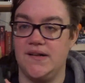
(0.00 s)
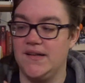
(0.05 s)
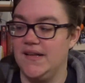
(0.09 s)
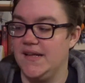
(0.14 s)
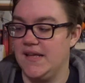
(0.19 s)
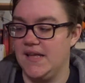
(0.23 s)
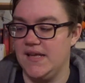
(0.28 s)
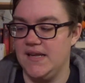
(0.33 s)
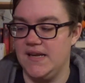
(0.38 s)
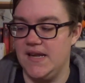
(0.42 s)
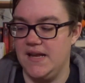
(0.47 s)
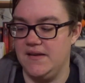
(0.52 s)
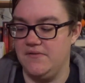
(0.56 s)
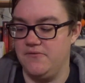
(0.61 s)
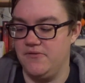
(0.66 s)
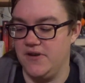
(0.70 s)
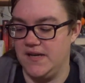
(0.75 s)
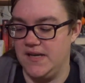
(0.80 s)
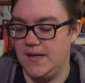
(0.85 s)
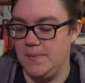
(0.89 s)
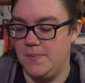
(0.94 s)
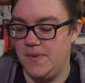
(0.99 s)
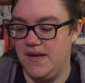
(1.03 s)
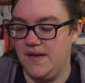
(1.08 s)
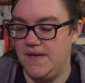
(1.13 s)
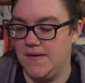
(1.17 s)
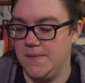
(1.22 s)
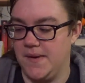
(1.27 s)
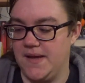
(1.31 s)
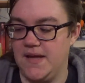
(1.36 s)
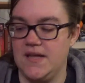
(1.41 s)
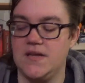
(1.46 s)
like it really
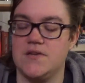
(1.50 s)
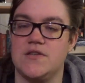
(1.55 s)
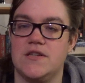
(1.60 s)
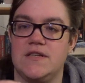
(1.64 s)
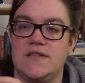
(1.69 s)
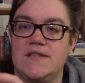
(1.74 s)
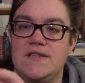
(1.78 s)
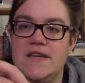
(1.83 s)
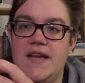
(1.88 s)
piqued my interest.